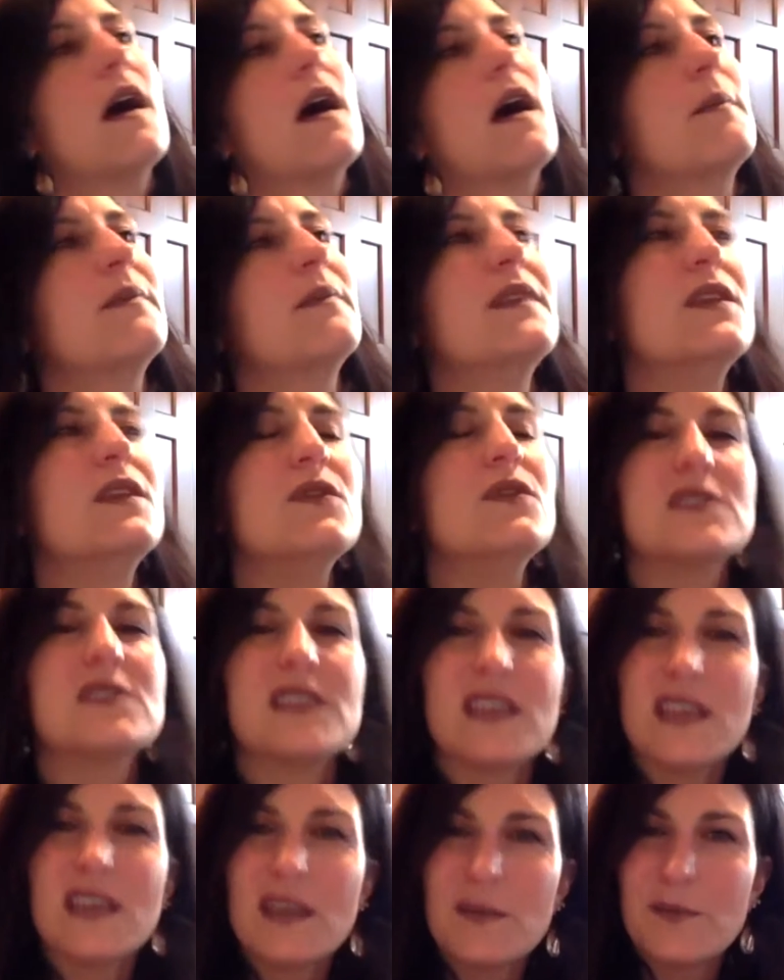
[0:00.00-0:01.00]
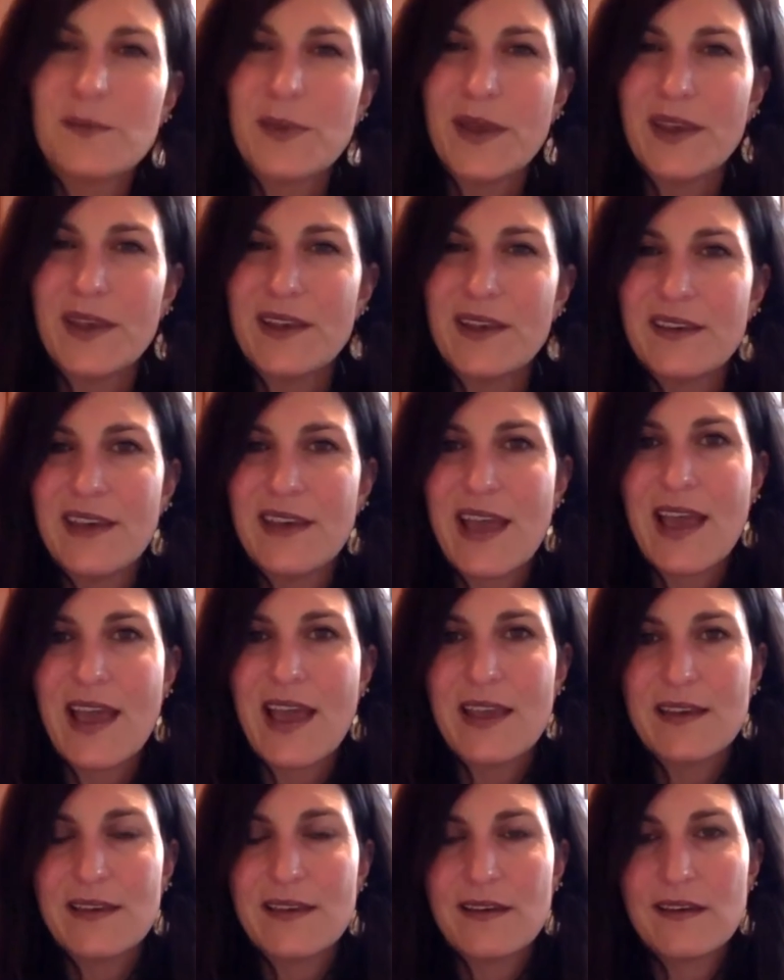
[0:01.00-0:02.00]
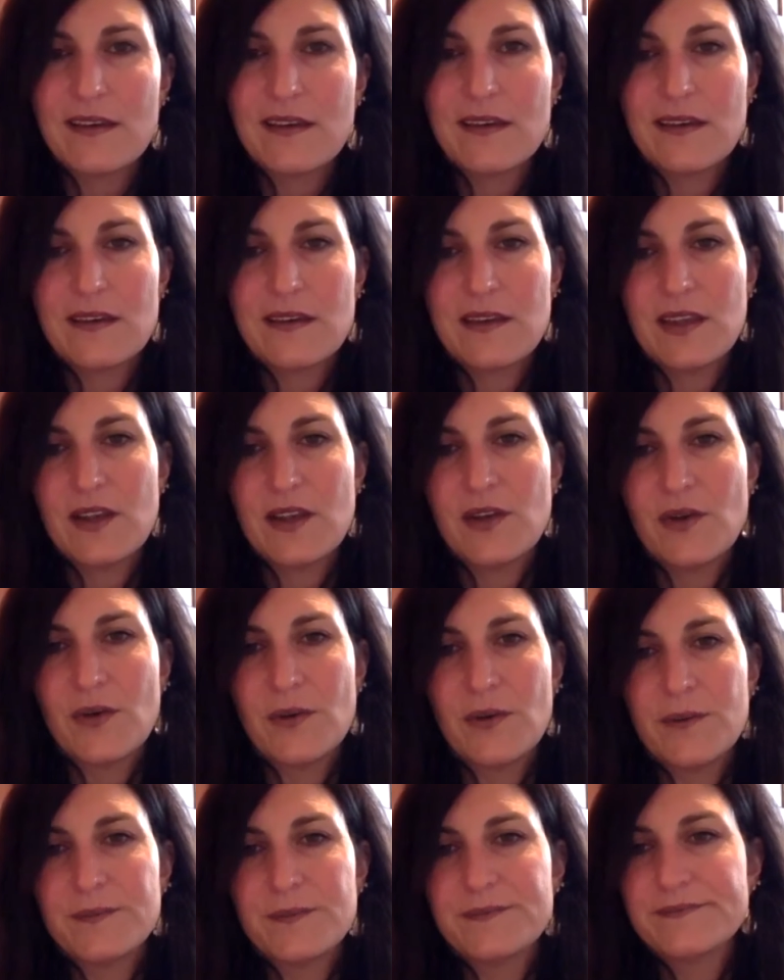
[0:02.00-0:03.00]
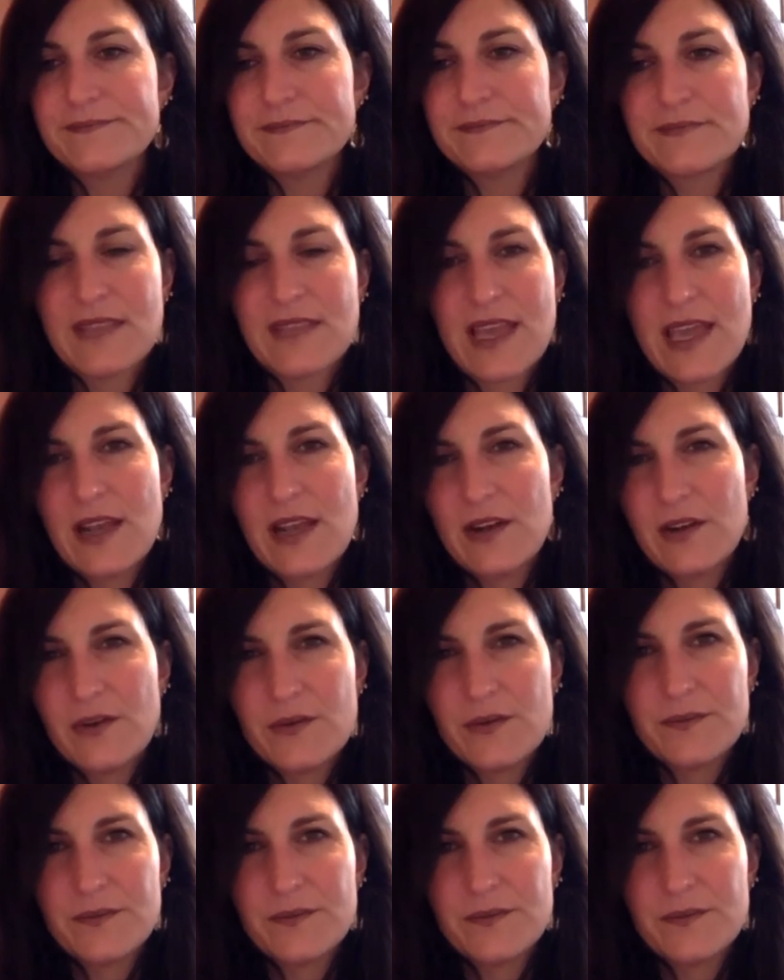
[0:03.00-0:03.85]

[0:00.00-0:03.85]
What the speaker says: use it, but not, I don't know,